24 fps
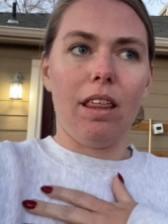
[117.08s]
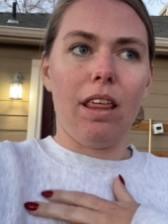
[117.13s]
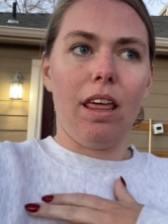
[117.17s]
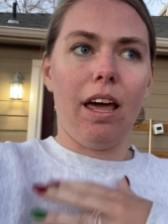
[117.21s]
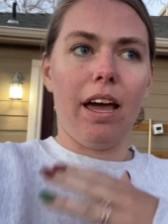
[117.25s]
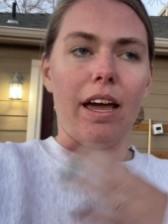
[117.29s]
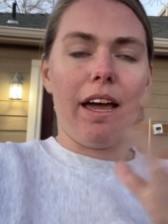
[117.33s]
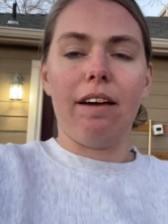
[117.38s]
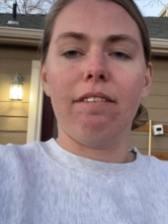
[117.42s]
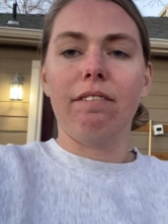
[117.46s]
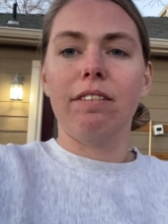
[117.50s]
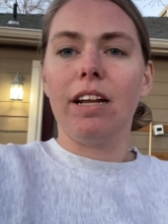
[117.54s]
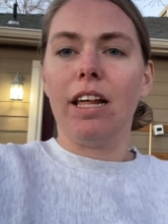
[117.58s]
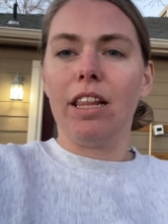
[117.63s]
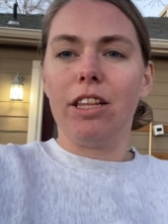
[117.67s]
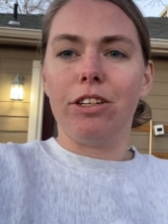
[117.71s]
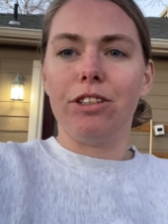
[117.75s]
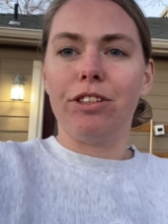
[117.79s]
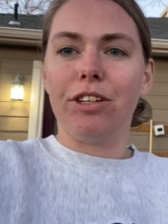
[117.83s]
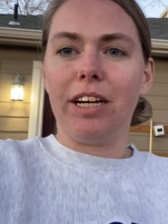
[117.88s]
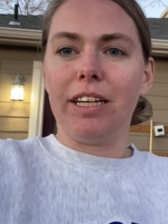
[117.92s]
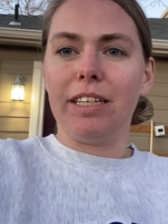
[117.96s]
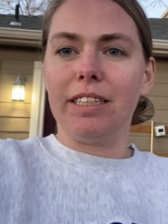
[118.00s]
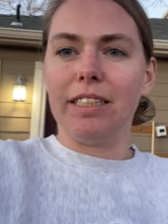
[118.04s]
I have another
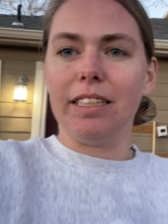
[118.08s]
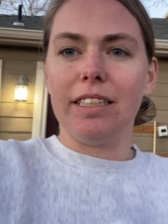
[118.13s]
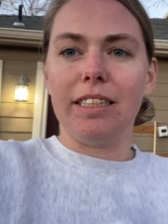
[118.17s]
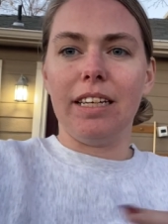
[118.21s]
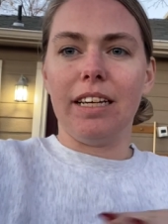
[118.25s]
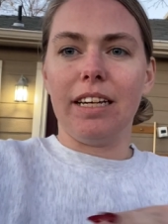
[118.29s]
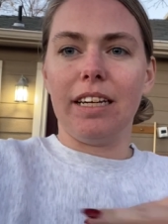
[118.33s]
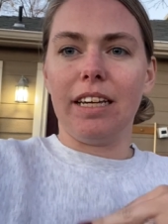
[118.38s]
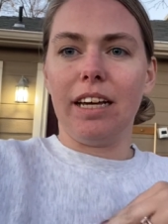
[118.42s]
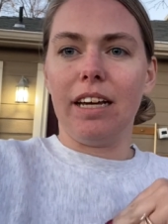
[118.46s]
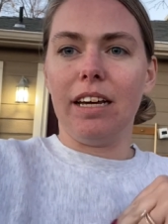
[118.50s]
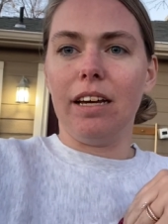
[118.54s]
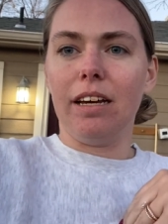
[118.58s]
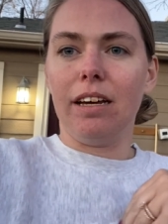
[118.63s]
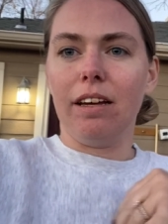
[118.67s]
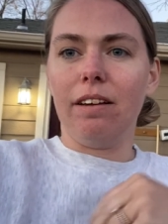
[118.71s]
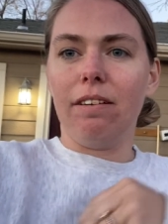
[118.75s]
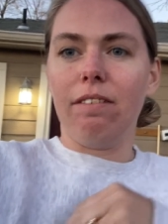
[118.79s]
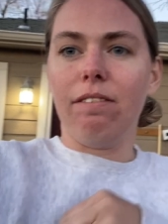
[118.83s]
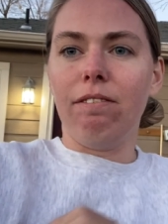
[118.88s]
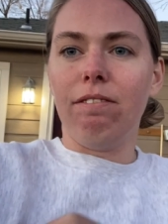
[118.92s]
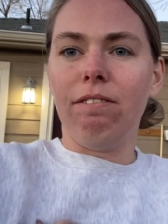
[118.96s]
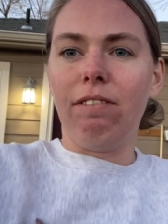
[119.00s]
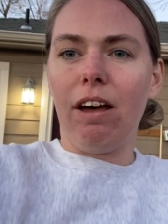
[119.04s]
dress. It's like a
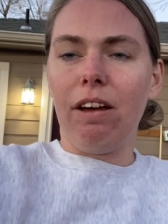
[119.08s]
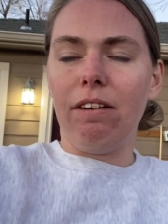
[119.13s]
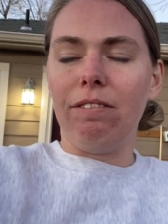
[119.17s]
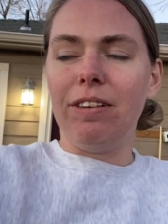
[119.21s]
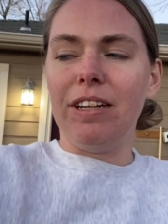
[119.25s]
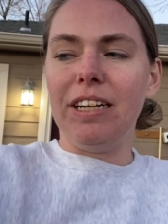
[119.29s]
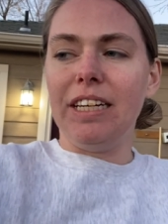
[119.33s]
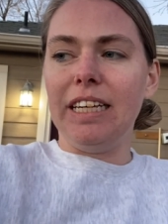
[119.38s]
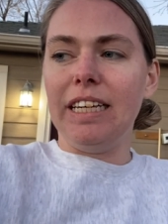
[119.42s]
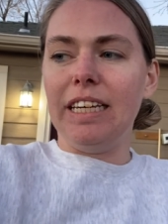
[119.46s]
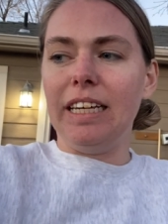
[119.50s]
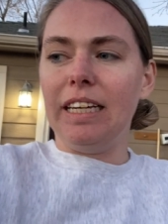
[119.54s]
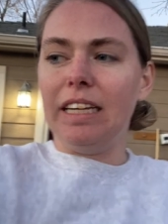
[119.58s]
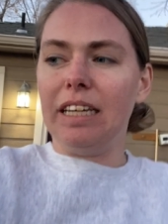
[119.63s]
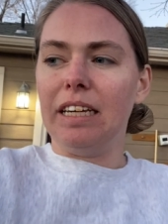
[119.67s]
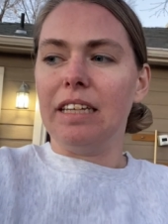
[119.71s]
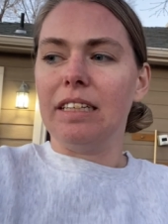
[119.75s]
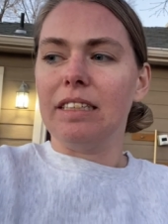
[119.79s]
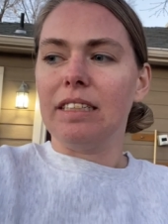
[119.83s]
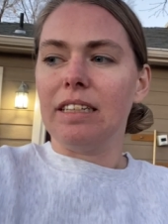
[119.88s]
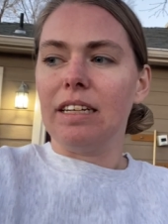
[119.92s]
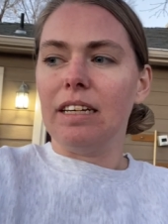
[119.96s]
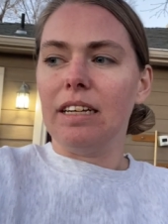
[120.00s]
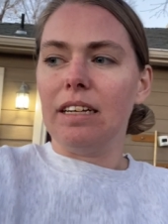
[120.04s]
velvety
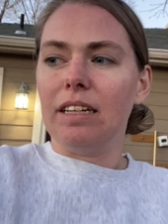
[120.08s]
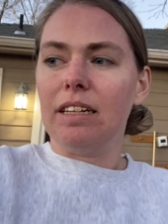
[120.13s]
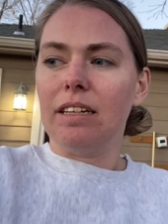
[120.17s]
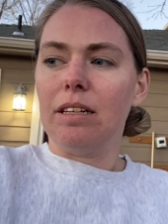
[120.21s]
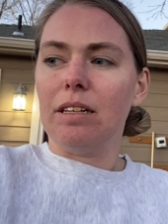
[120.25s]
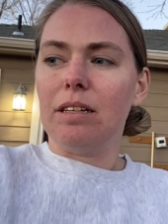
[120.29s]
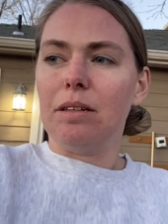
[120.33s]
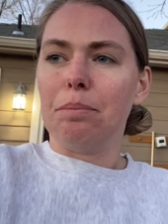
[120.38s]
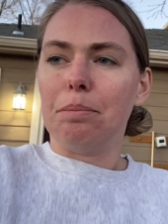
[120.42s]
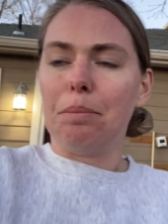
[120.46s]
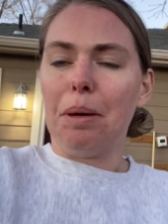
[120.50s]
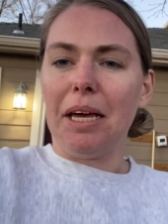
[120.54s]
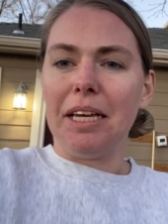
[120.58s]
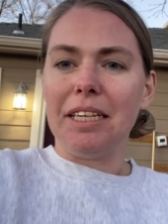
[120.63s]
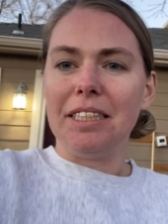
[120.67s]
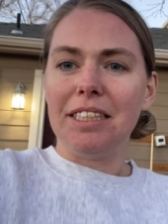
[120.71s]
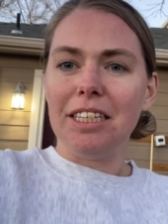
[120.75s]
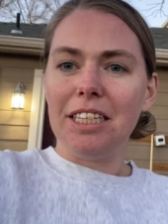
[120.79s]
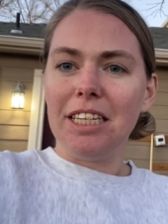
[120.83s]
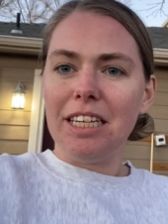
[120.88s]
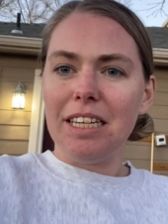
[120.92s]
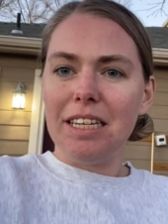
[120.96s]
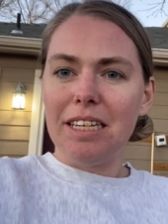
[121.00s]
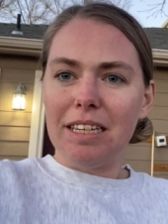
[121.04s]

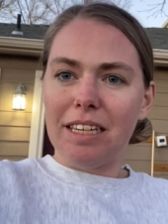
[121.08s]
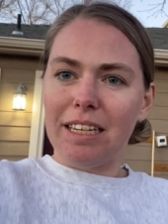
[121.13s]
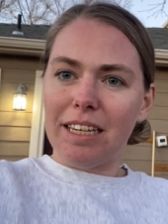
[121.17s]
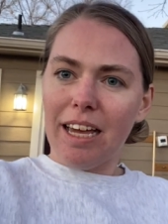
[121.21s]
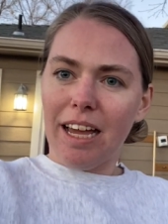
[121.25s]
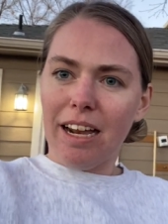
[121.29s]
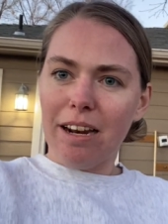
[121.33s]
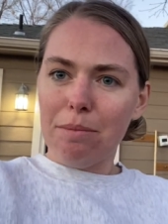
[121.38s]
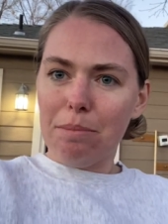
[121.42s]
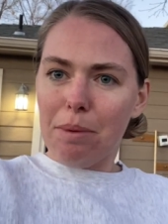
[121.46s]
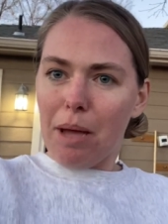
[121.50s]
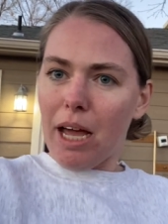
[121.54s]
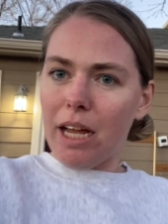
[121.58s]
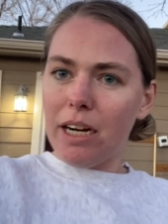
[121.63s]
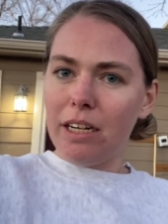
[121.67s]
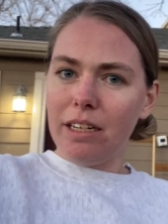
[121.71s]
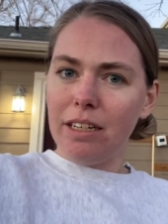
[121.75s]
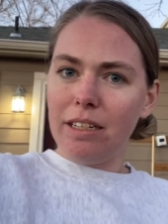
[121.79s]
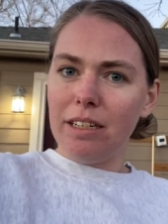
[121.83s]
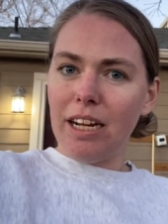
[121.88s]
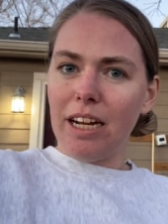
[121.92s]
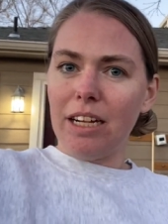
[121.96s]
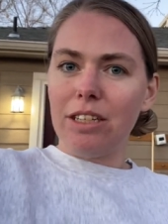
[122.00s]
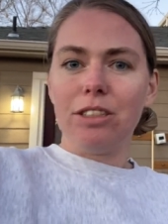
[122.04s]
paisley kind of
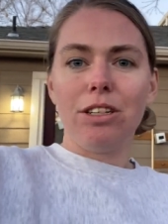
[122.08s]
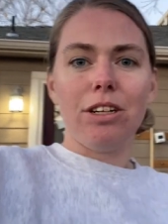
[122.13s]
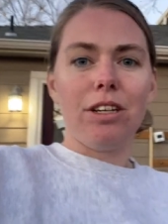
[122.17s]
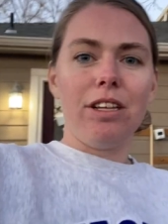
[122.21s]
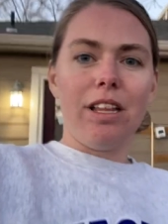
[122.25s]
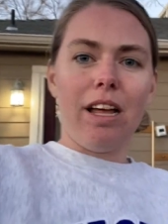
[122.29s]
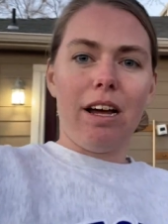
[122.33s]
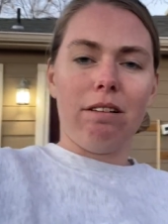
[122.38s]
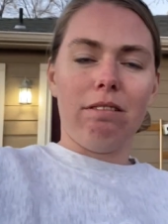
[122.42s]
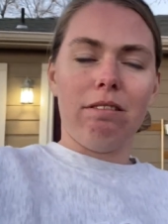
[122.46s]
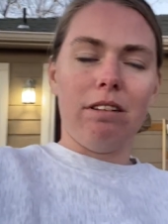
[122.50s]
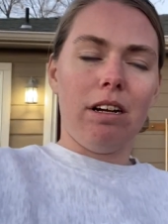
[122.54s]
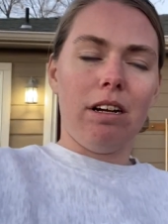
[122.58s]
pattern. I'll show you that one